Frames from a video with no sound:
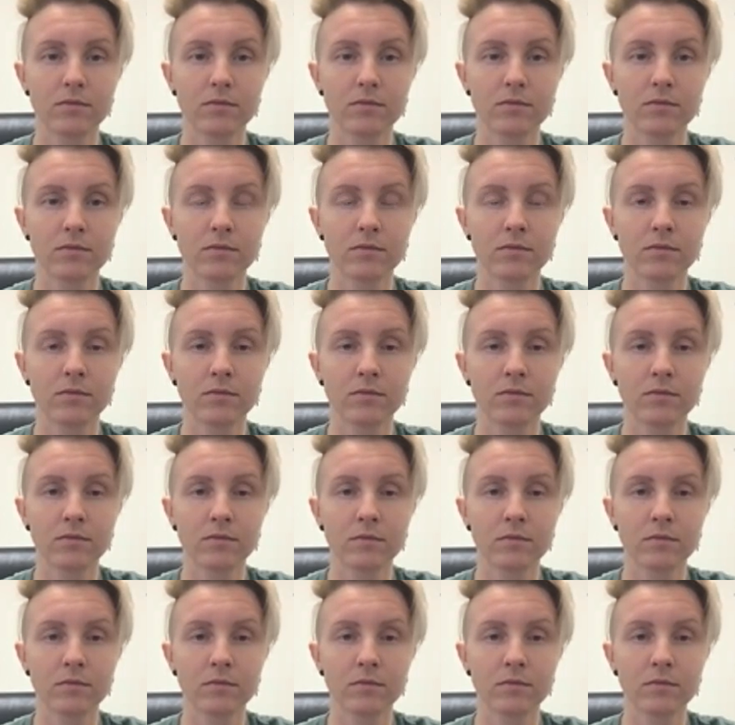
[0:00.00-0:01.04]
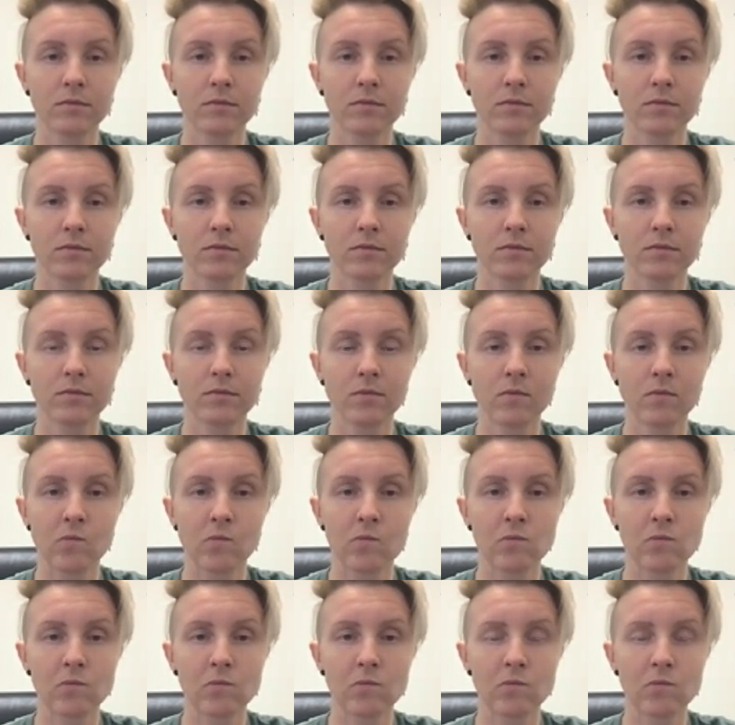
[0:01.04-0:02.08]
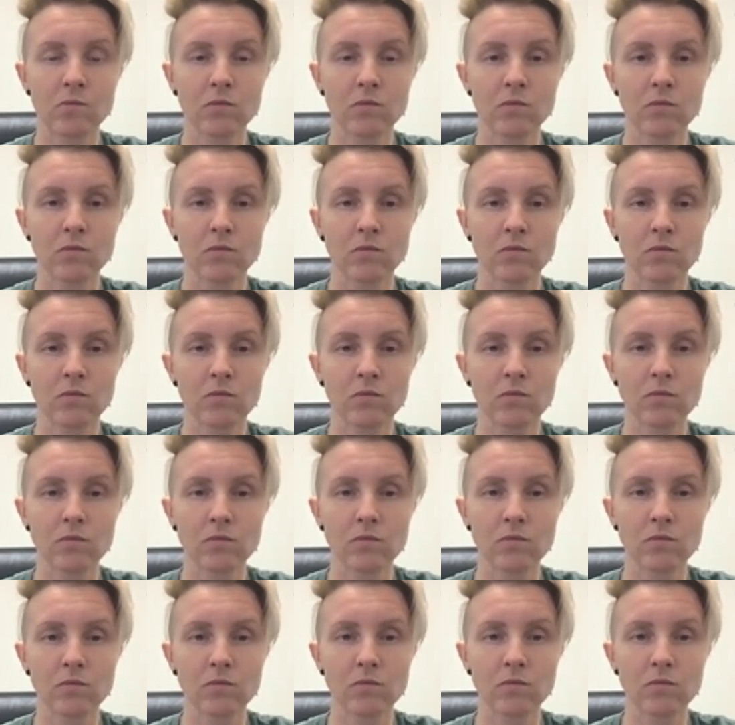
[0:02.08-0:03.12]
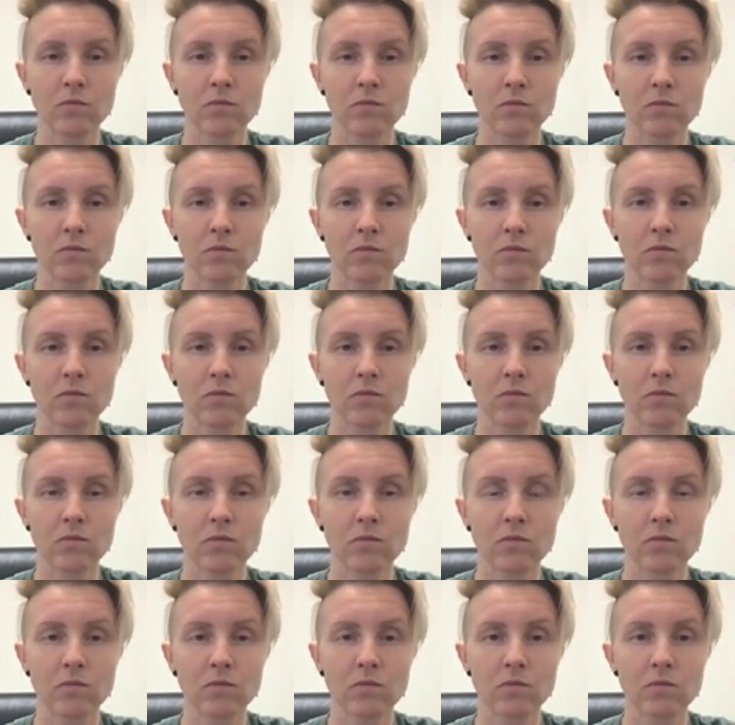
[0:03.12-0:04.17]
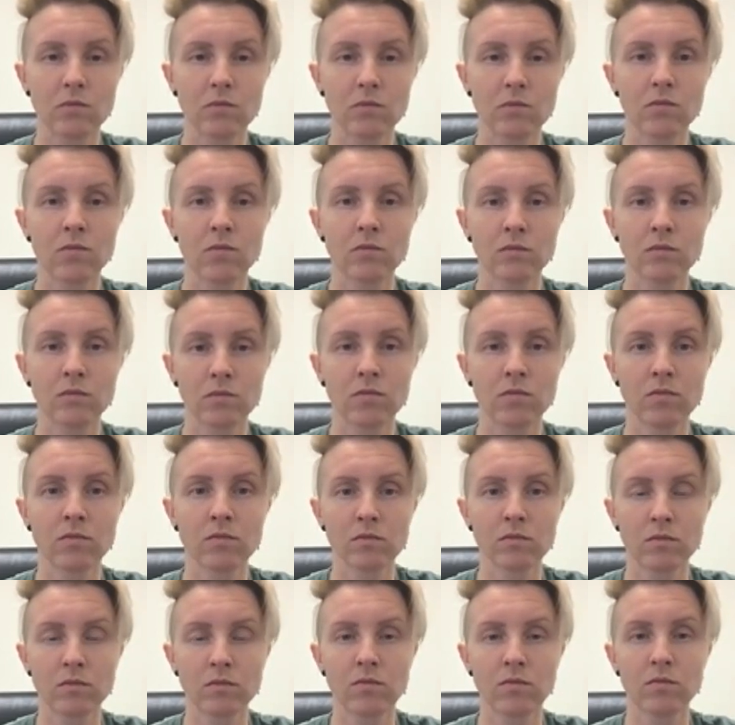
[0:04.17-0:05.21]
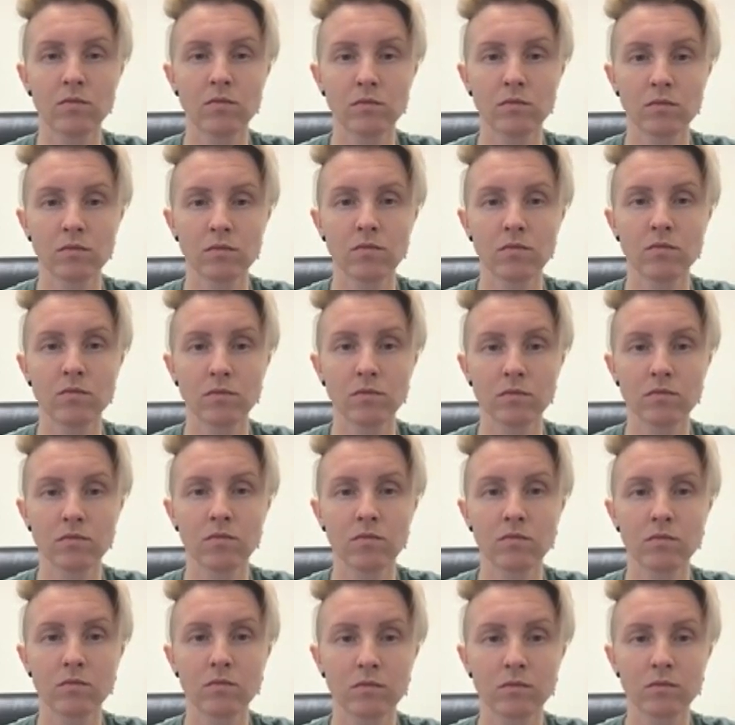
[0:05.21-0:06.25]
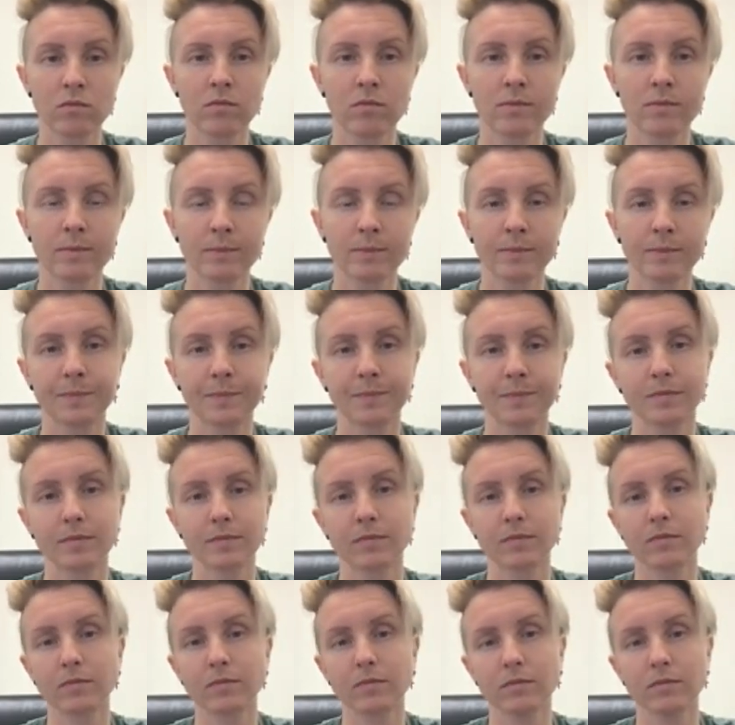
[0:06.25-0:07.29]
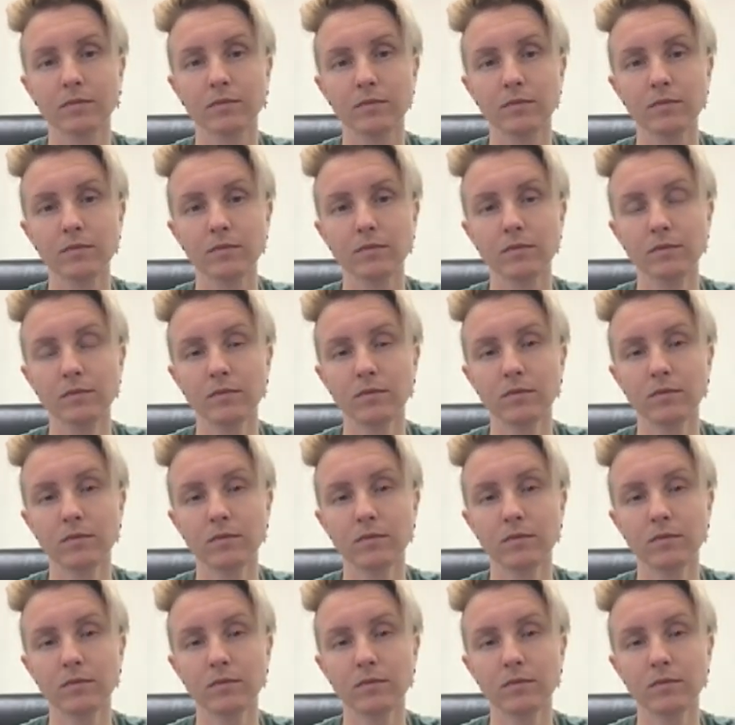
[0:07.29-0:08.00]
This person isn't speaking.